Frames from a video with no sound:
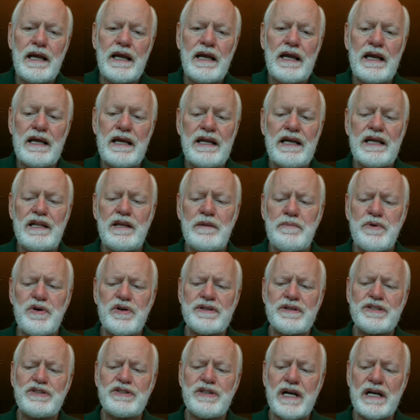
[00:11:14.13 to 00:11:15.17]
And in the
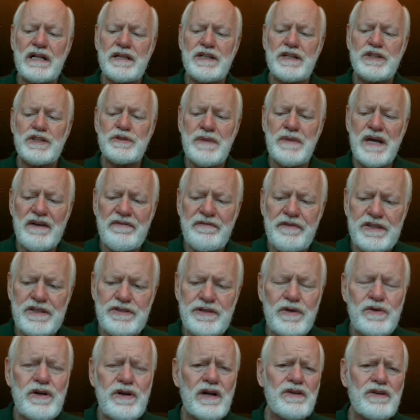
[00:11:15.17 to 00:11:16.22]
book, The Checklist
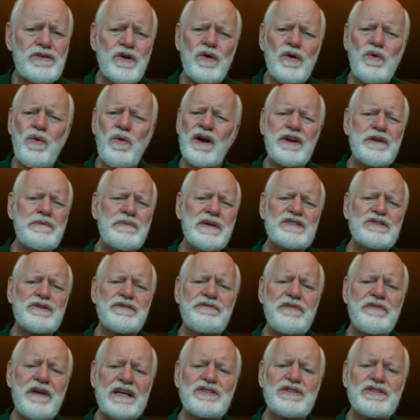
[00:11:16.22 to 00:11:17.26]
Manifesto, Dr. Gawande makes a
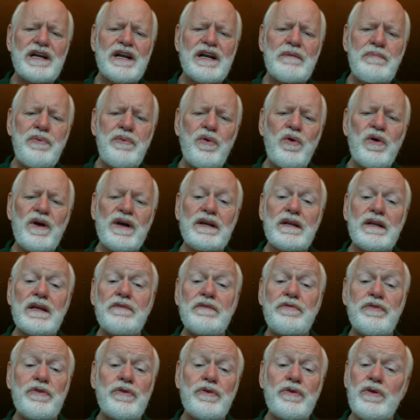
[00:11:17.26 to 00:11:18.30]
fascinating point.
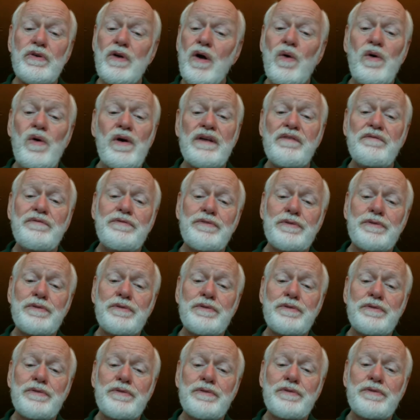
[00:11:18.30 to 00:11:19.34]
If you go in for a
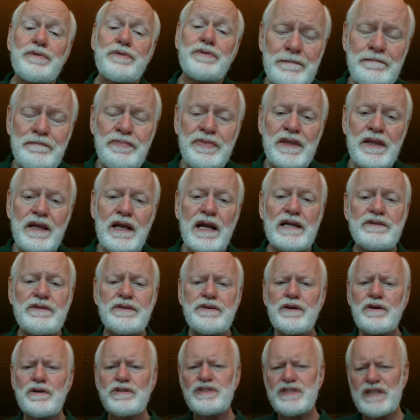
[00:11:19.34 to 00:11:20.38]
surgery and the
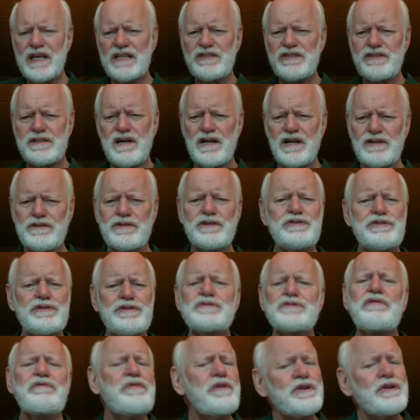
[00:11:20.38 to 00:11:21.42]
nurse asks the doctor a
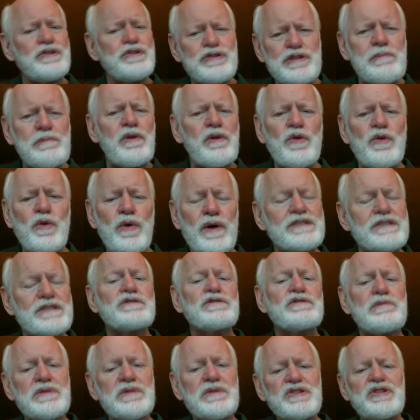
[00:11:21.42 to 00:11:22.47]
series of very simple
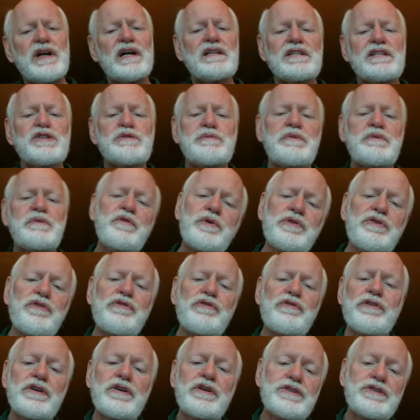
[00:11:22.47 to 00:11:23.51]
questions from a checklist before the
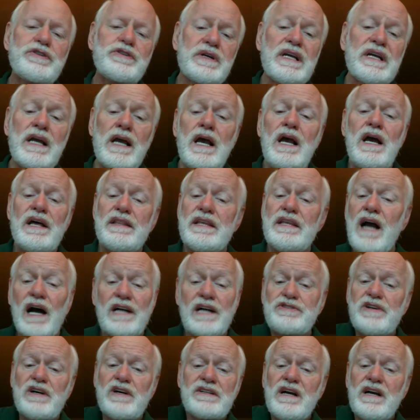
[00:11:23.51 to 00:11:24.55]
surgery, the
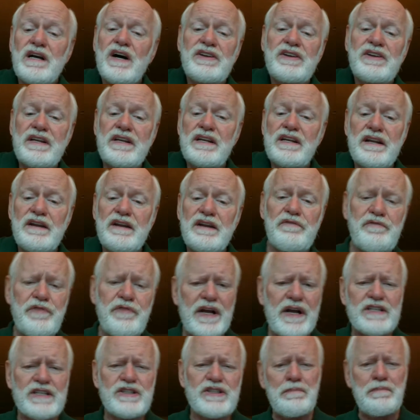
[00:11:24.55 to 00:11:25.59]
odds on unneeded
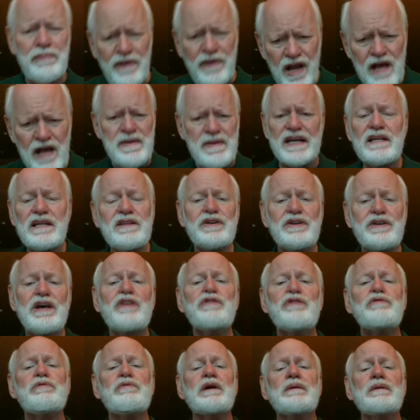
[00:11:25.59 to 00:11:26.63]
infection plummet and the
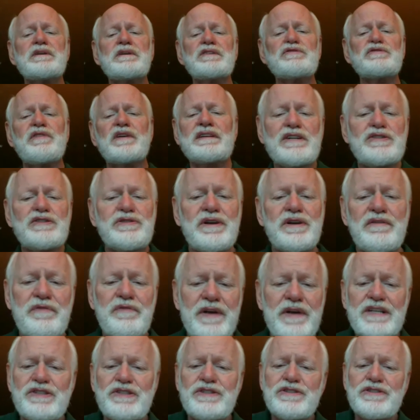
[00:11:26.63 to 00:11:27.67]
death rate because of unnecessary
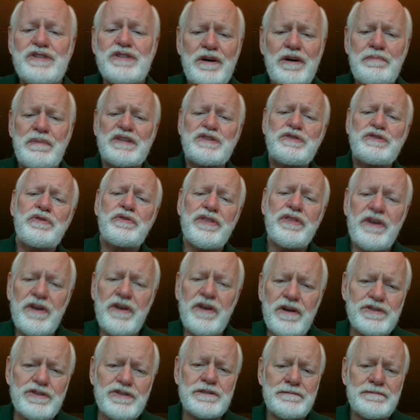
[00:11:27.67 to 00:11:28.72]
infection is cut by
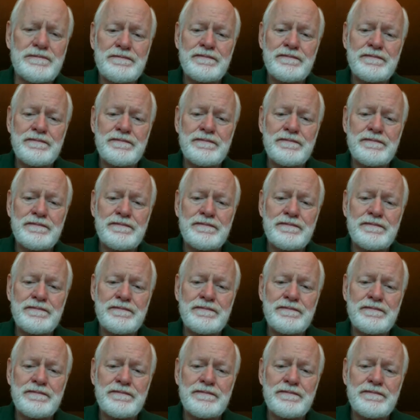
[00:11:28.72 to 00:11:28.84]
2/3.